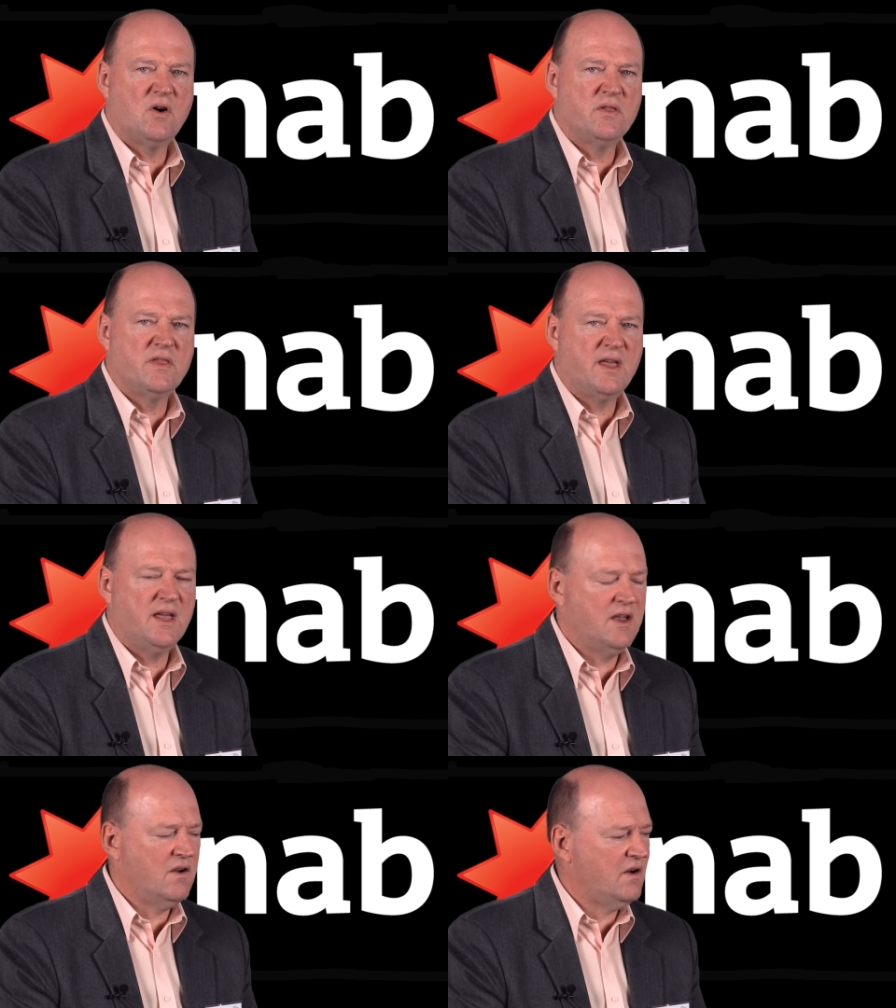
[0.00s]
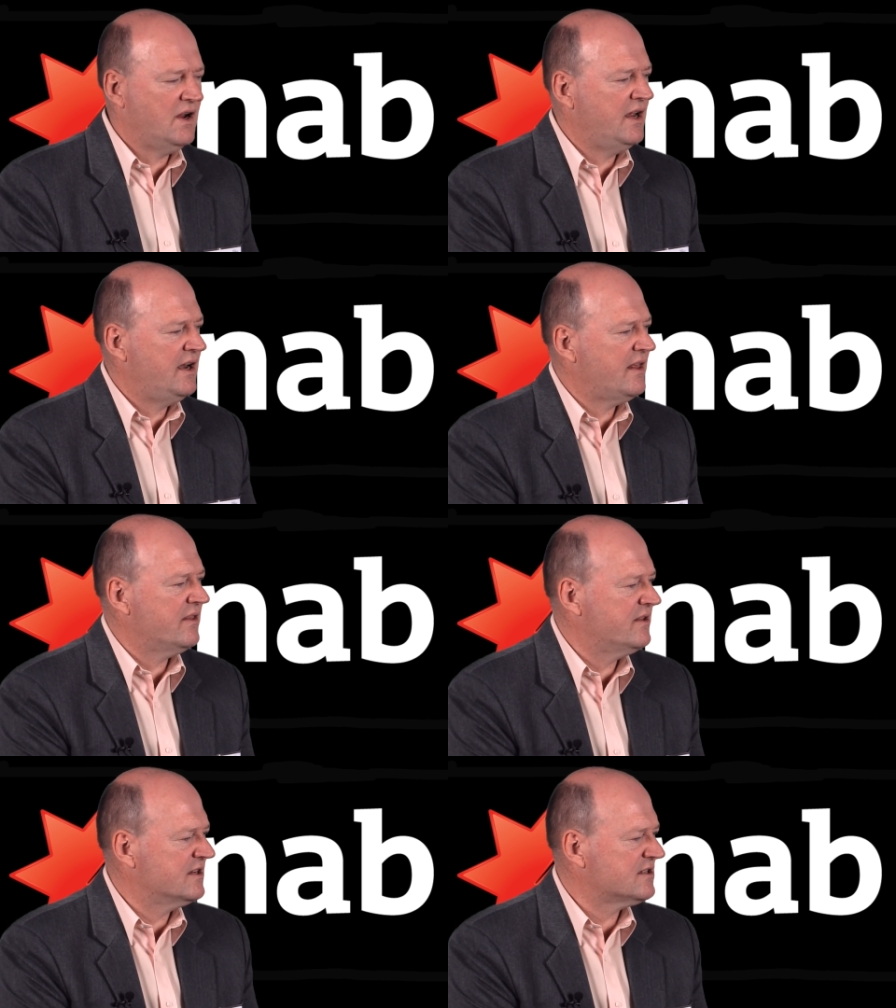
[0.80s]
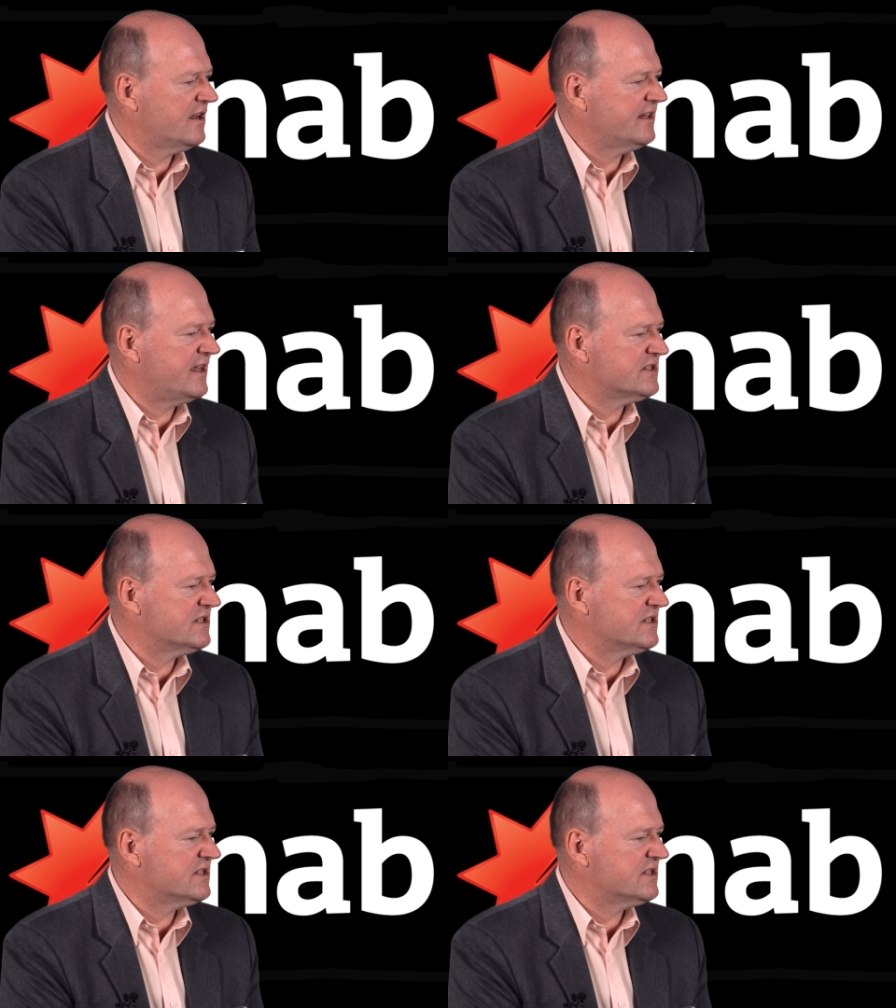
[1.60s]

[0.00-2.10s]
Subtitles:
on there, and other things like that,